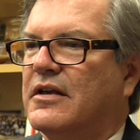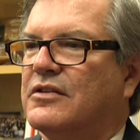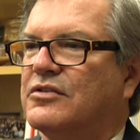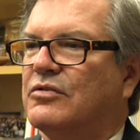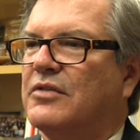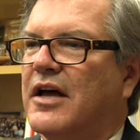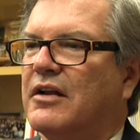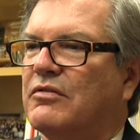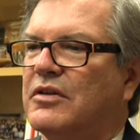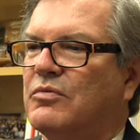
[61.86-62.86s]
So not
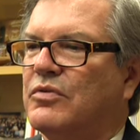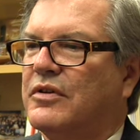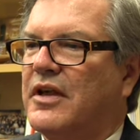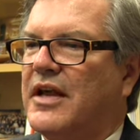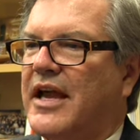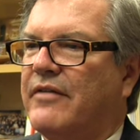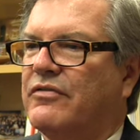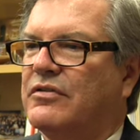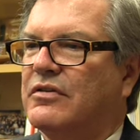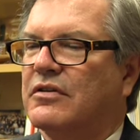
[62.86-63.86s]
only were they
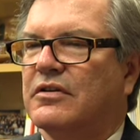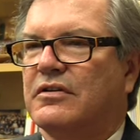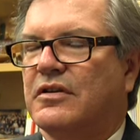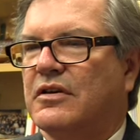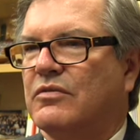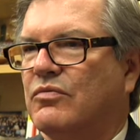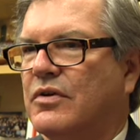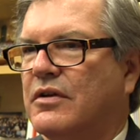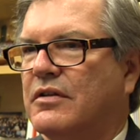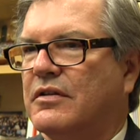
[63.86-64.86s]
having to contend
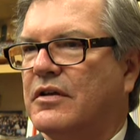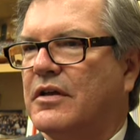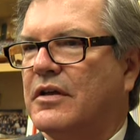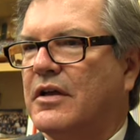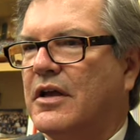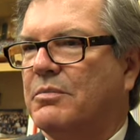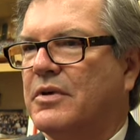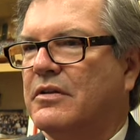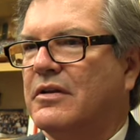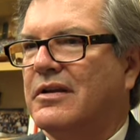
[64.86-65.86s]
with
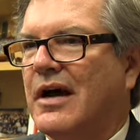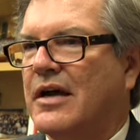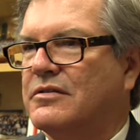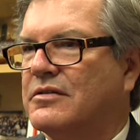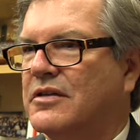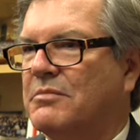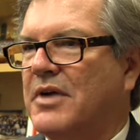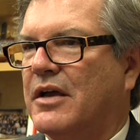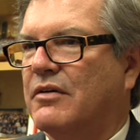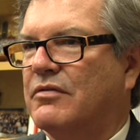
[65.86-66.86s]
helping the diocese get
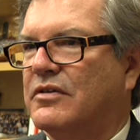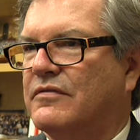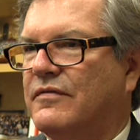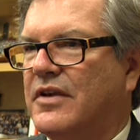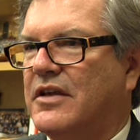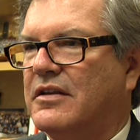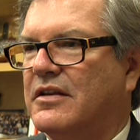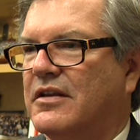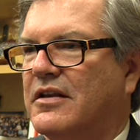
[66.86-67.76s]
back on its feet,